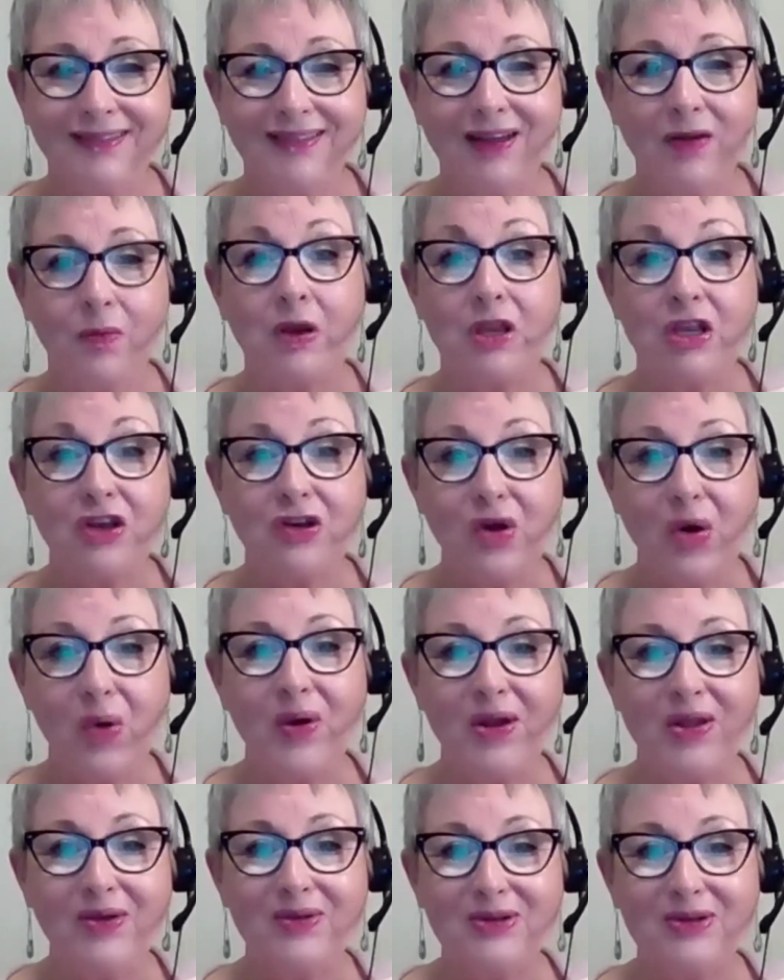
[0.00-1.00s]
And when you know
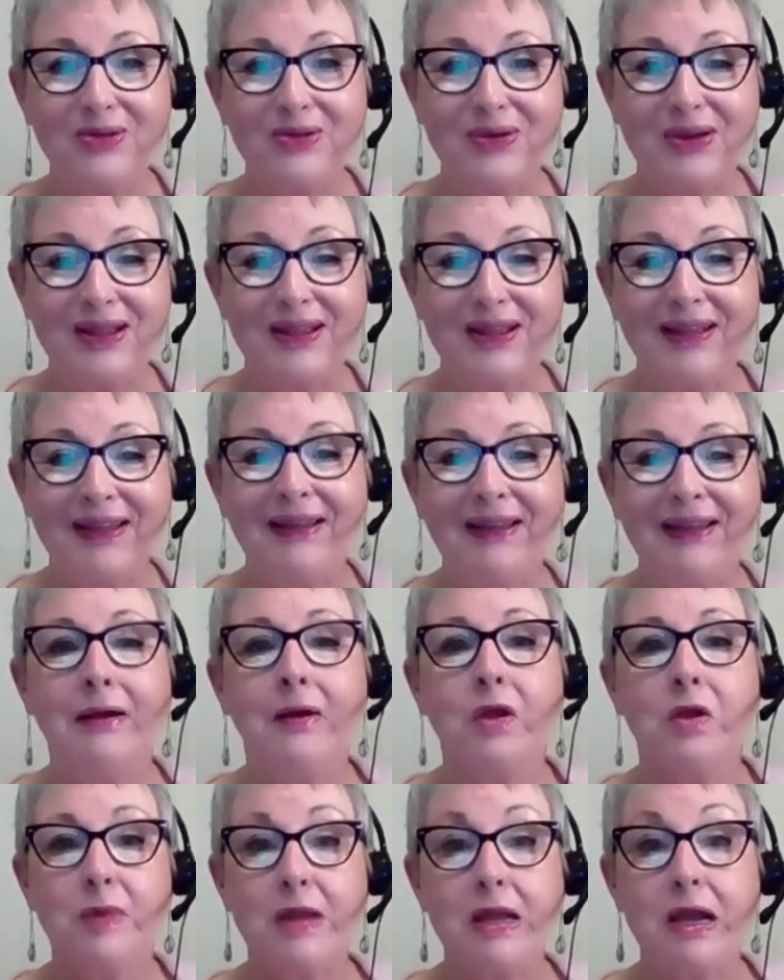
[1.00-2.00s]
what you're doing,
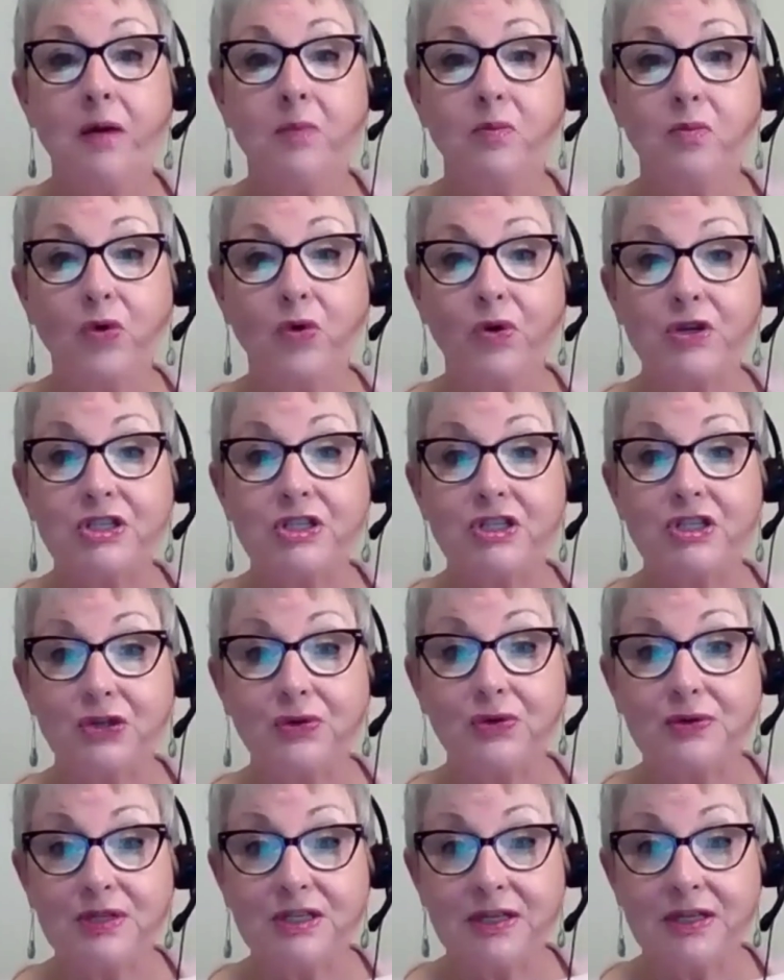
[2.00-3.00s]
you become
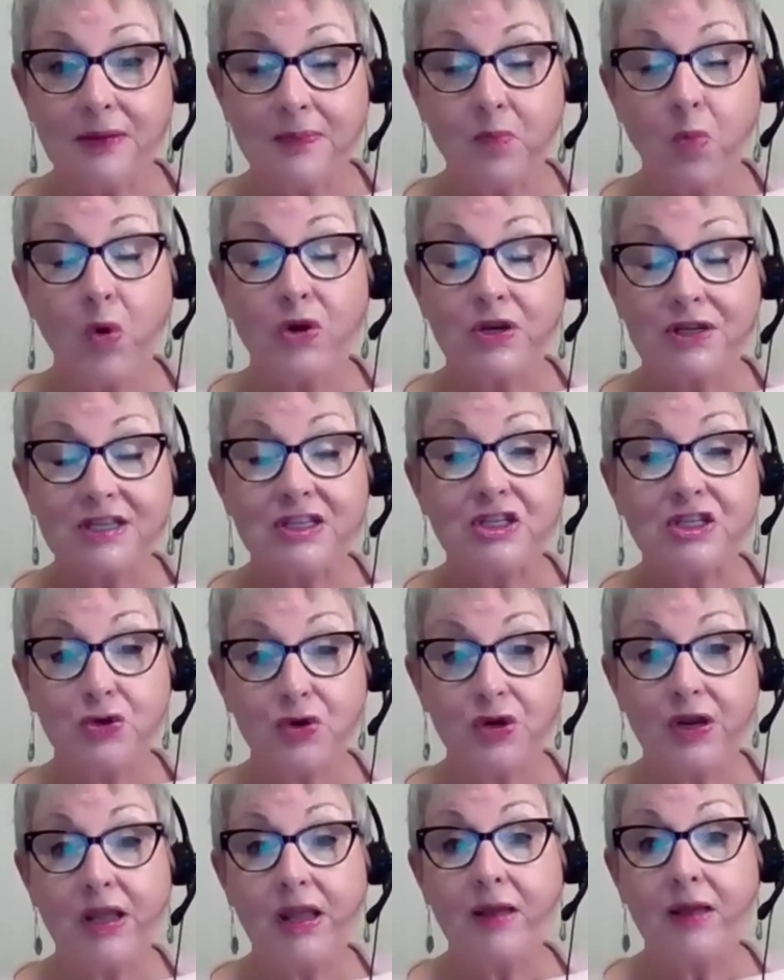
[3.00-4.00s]
more
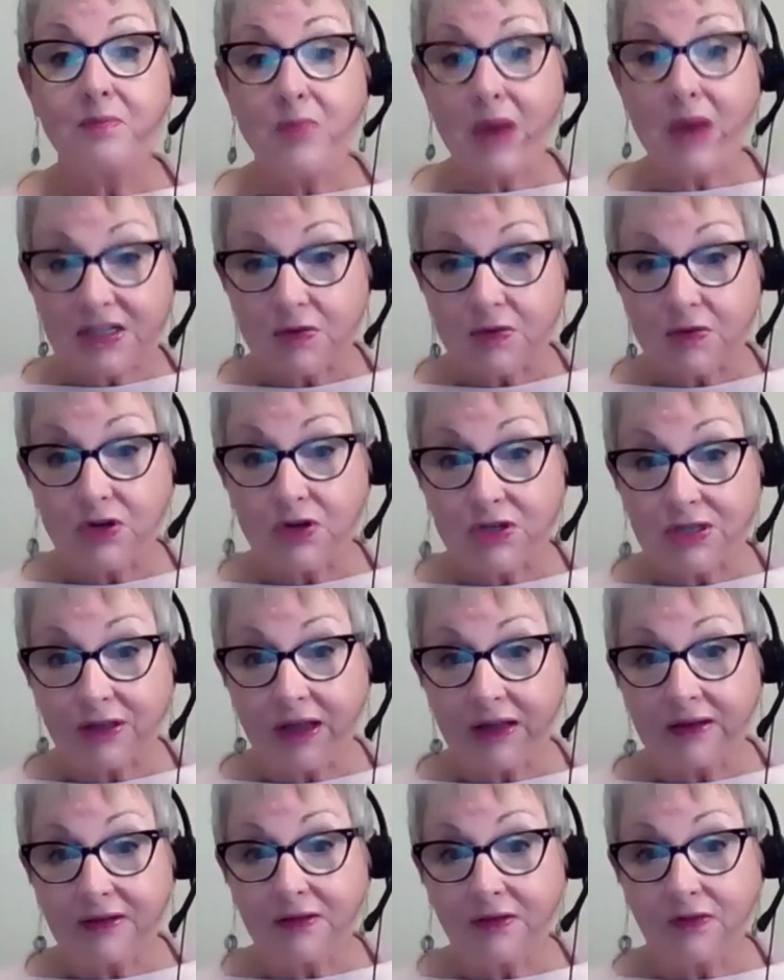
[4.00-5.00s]
discerning and much more
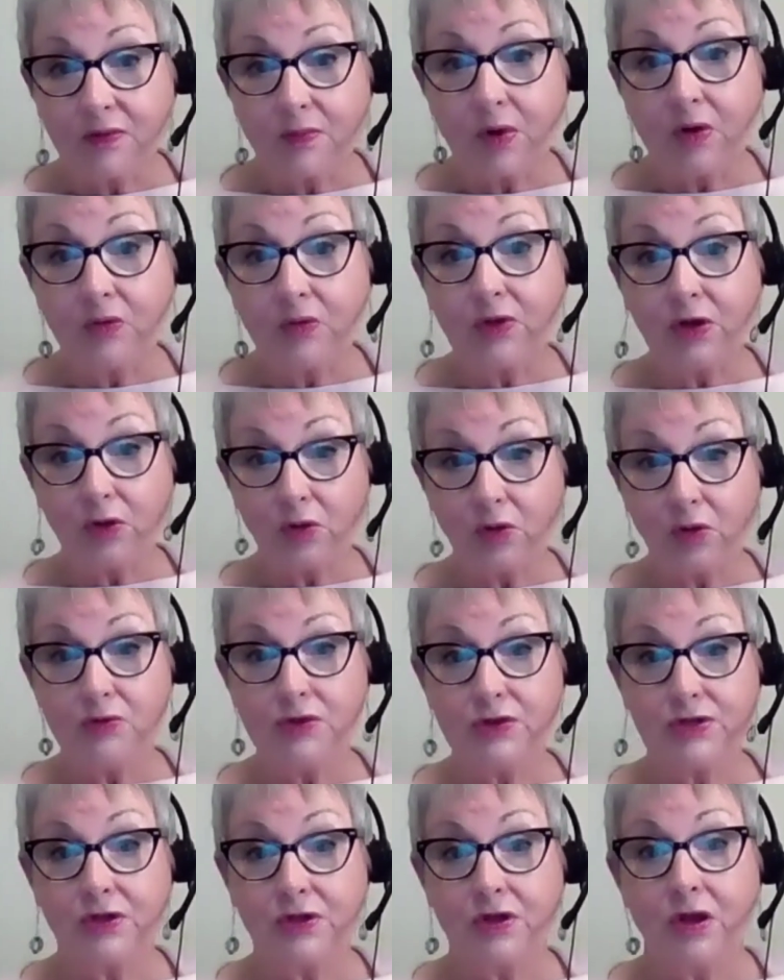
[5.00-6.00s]
selective about the
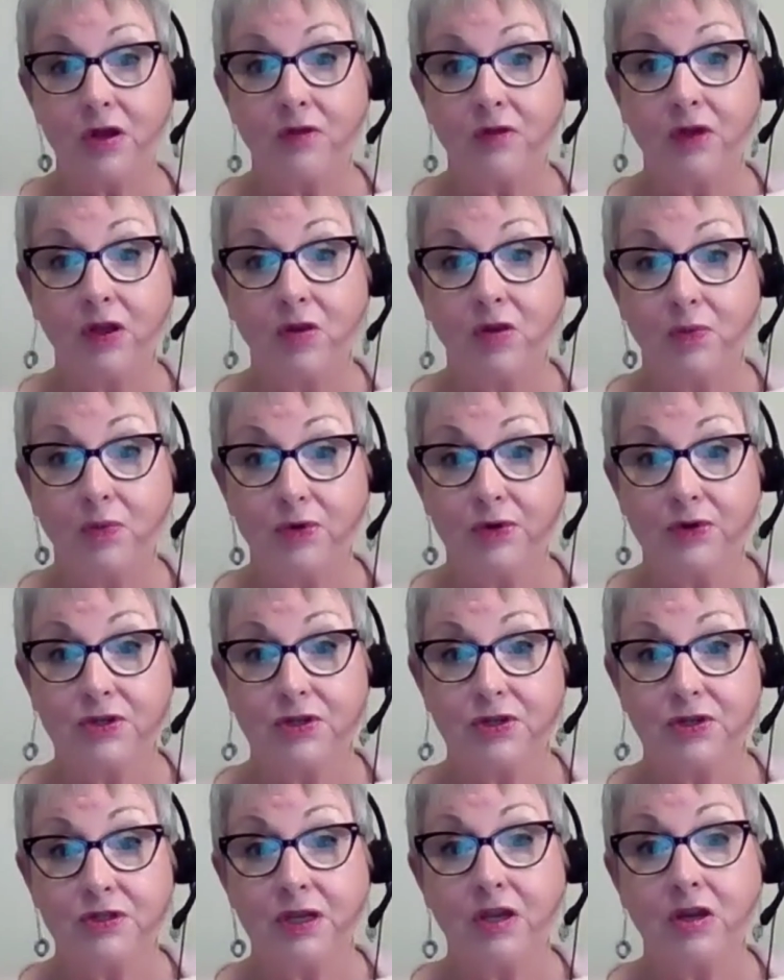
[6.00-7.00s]
clothes that you
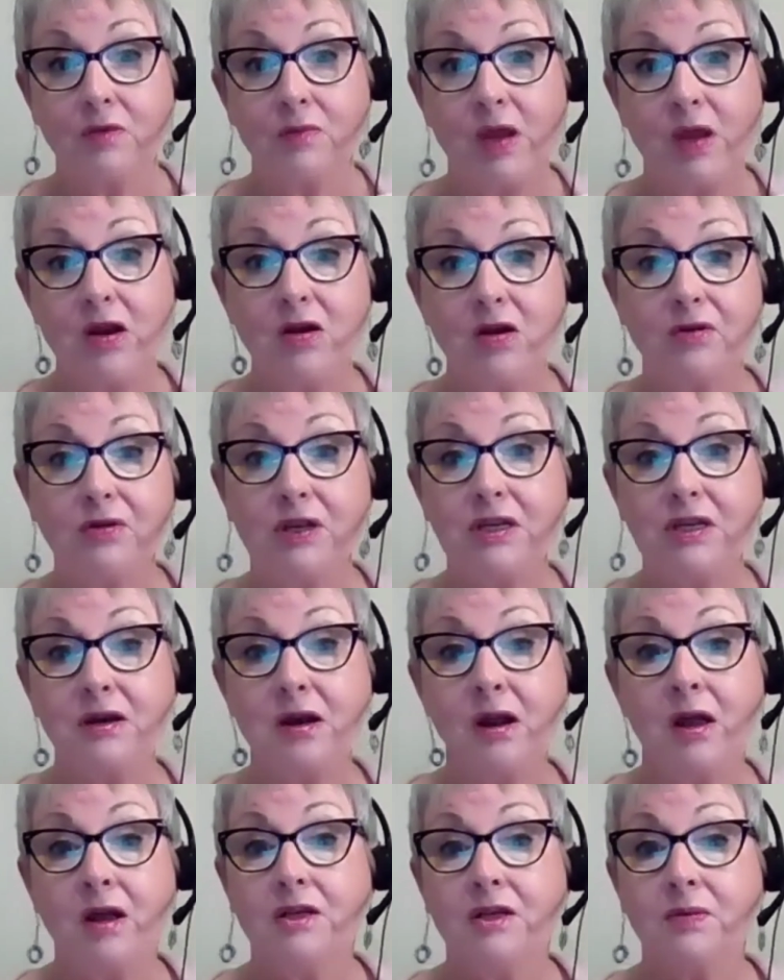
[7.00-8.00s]
purchase. And you may not
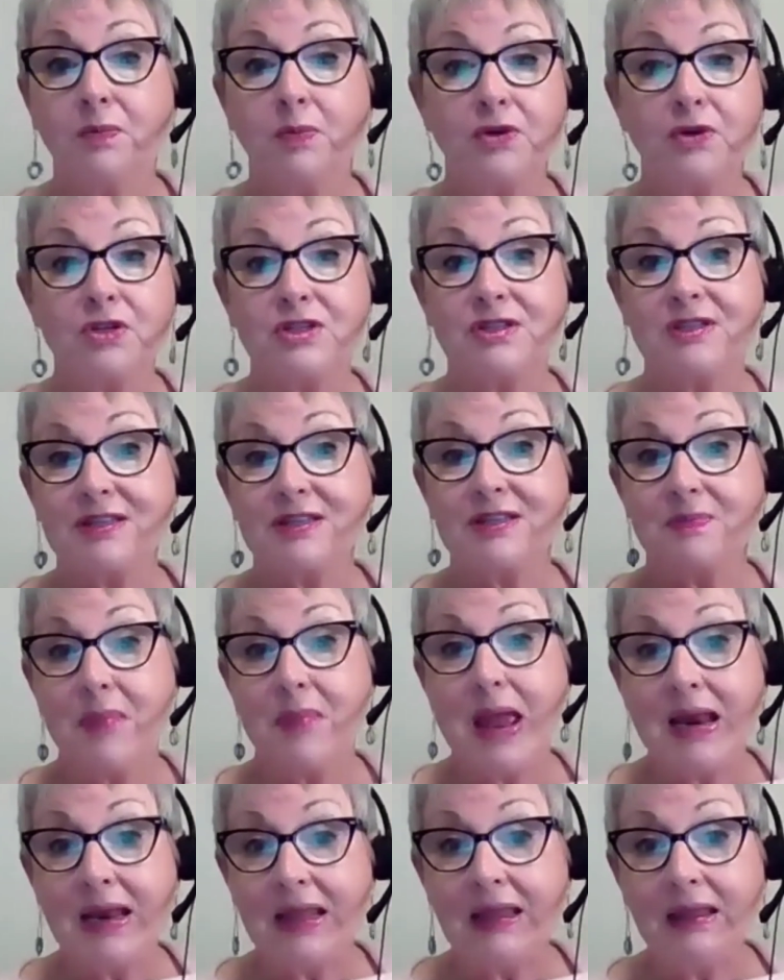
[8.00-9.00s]
need to purchase as
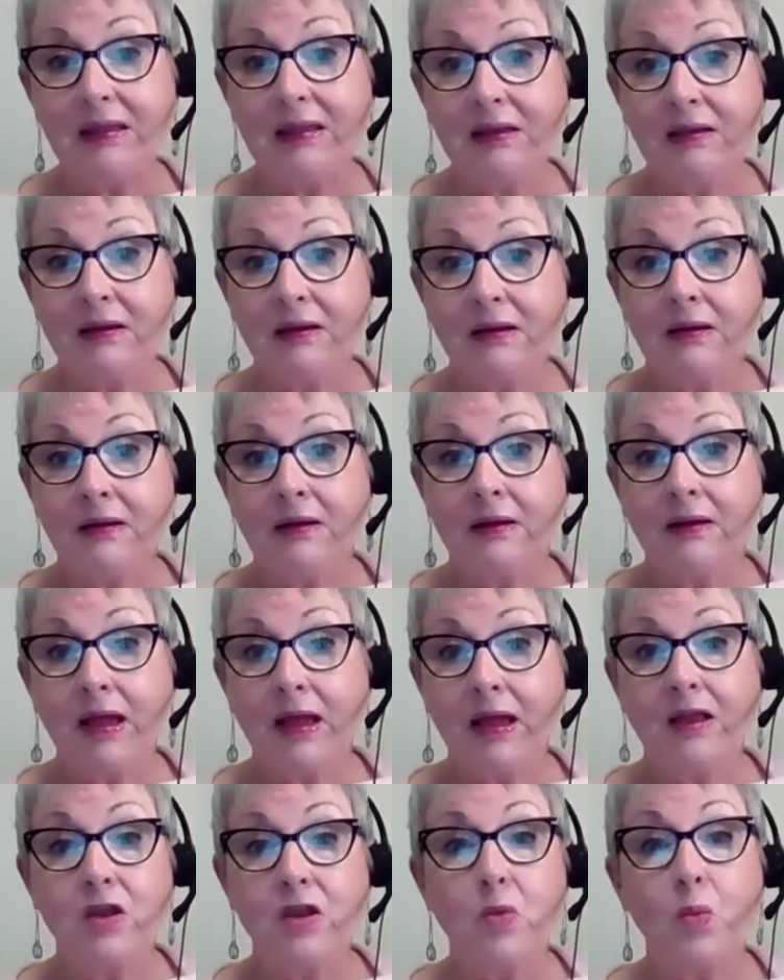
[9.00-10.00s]
many,
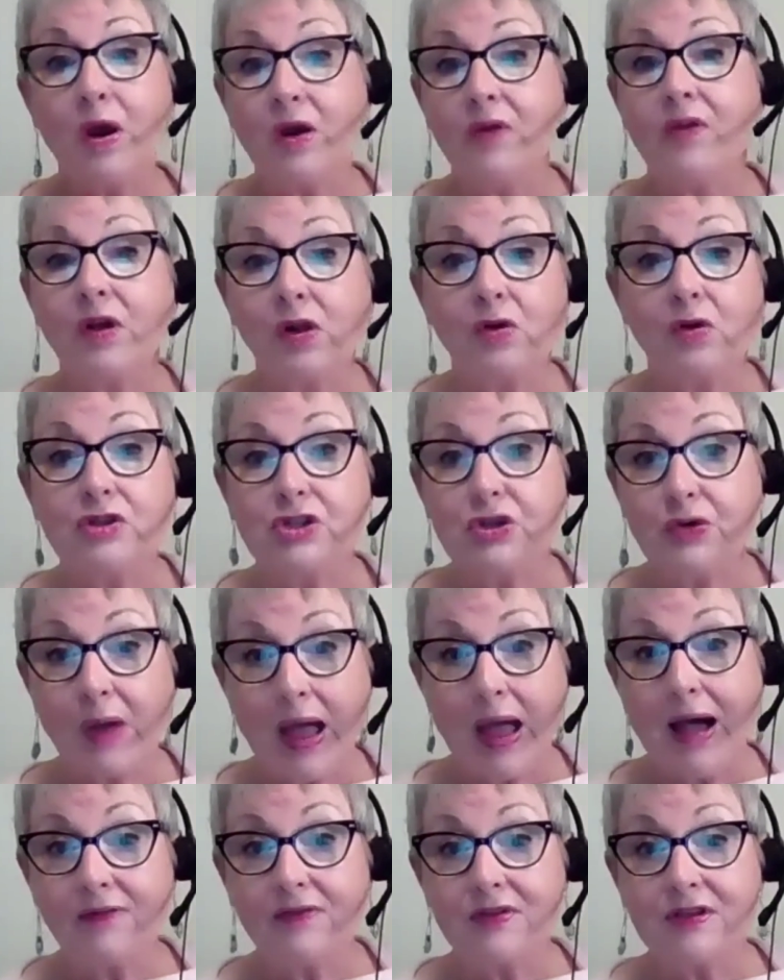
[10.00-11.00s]
and you wear the clothes you
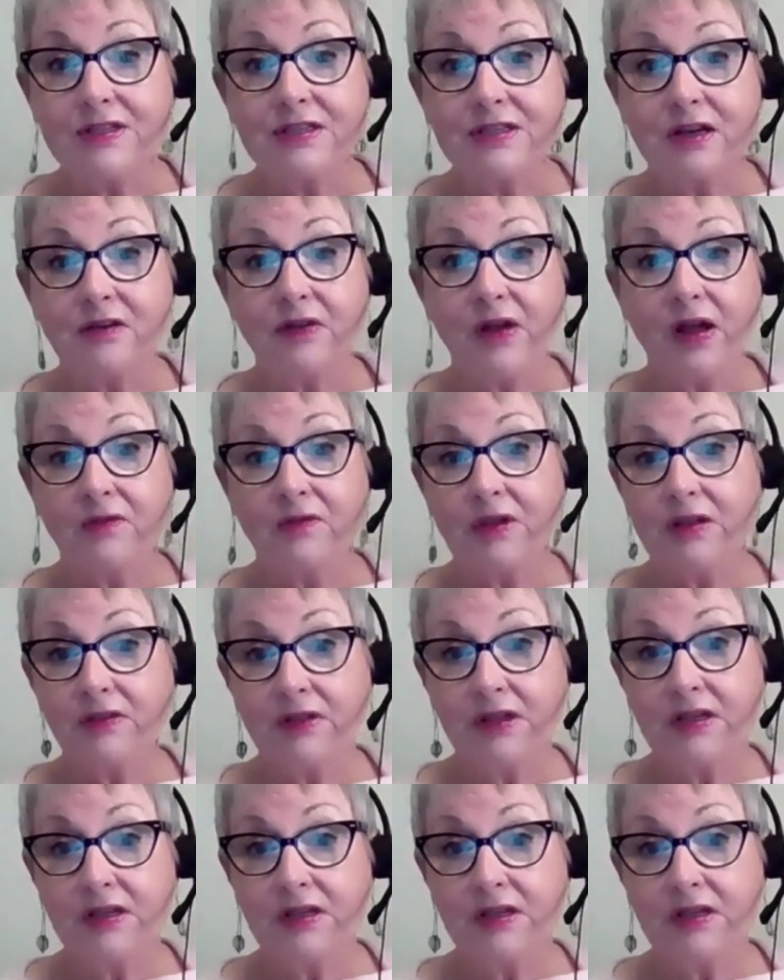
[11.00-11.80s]
have instead of having